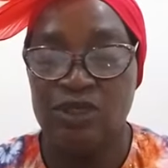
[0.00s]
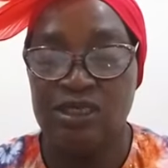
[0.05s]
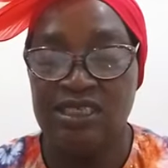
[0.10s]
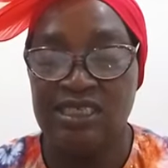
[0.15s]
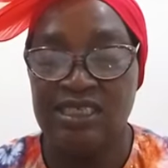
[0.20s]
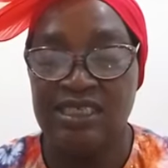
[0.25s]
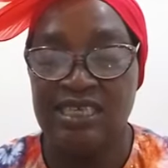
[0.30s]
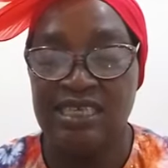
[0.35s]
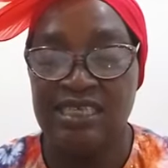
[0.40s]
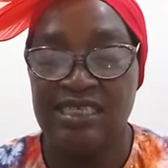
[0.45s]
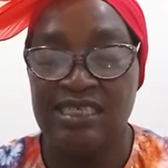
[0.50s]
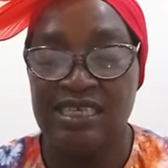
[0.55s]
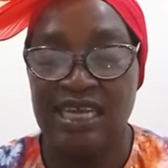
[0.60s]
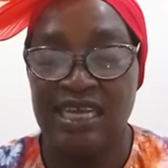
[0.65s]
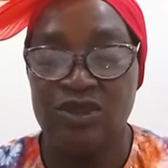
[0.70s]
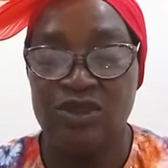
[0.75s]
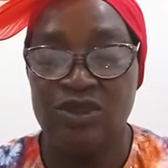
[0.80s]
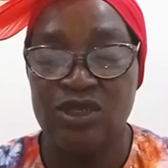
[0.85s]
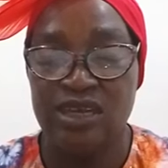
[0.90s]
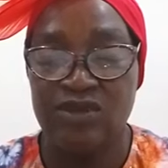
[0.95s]

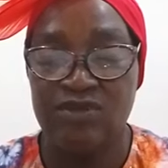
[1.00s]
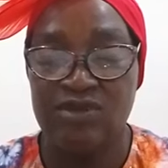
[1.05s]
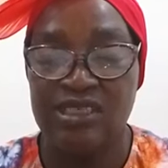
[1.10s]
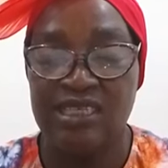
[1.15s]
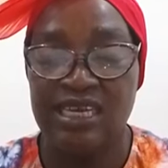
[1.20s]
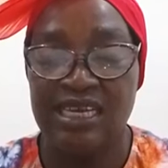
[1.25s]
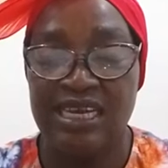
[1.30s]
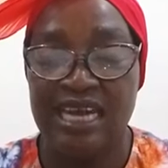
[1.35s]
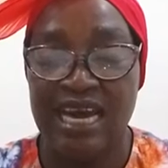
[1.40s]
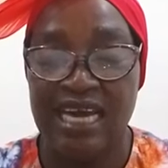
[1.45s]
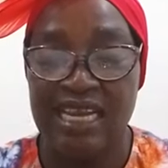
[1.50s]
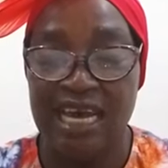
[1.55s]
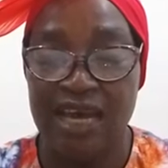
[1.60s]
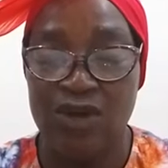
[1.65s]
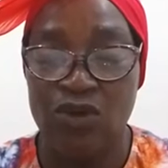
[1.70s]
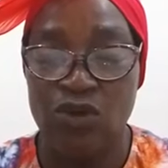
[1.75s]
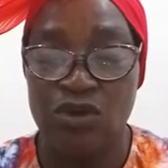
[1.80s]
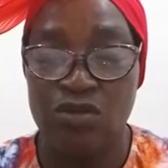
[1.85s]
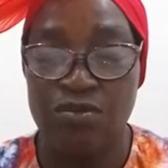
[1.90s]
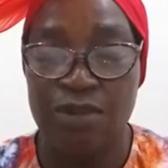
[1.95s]
26:9-11 say,
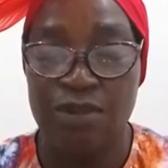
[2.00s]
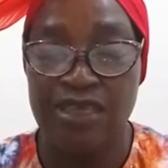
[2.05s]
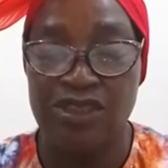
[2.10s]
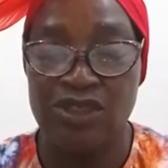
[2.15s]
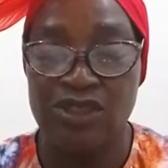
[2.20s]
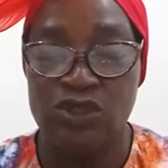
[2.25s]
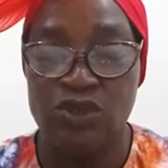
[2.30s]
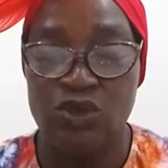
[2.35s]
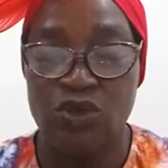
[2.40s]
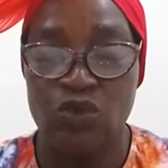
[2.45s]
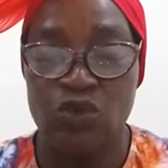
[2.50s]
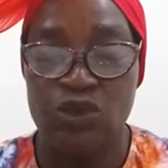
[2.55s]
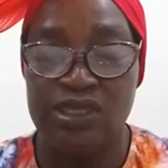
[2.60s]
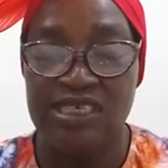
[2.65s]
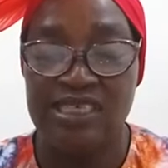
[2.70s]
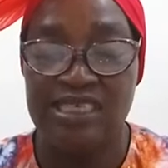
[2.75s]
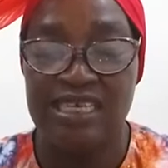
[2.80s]
gather not my soul with